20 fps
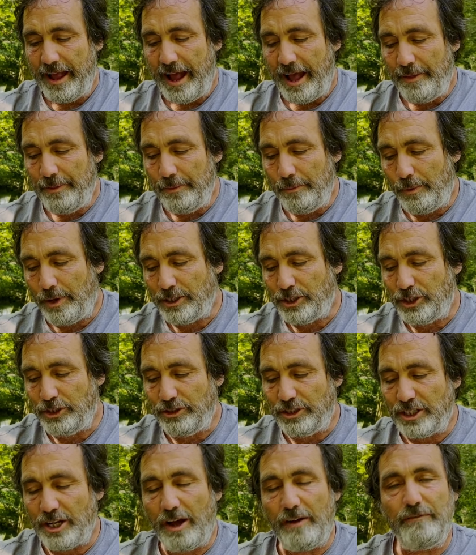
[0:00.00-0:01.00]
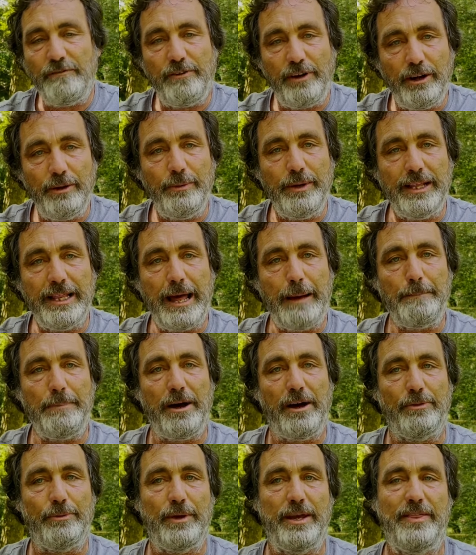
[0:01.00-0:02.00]
And then once you start following that
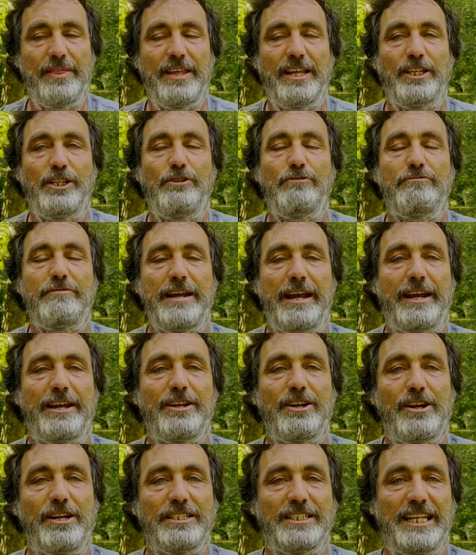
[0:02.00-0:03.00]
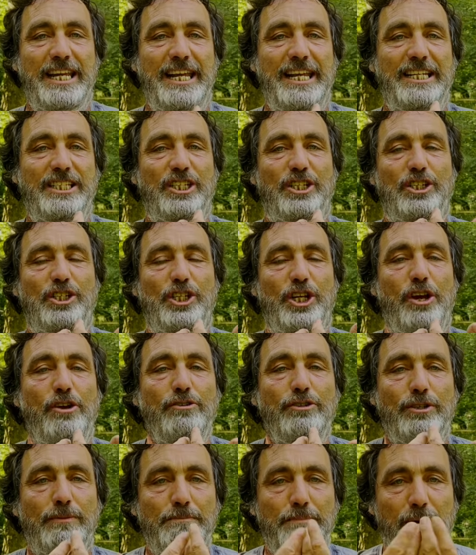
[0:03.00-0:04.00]
pathway and then you recognize it is a
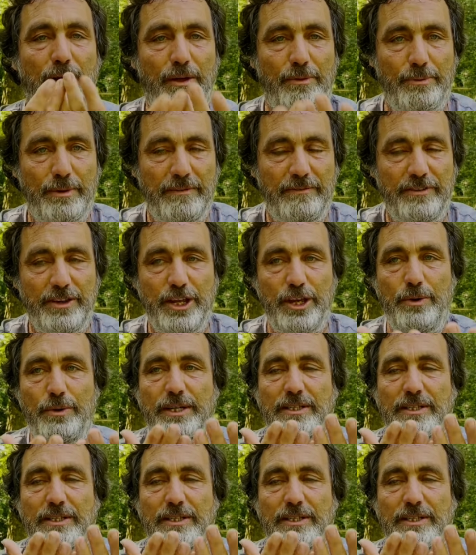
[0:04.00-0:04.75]
chosen pathway for you,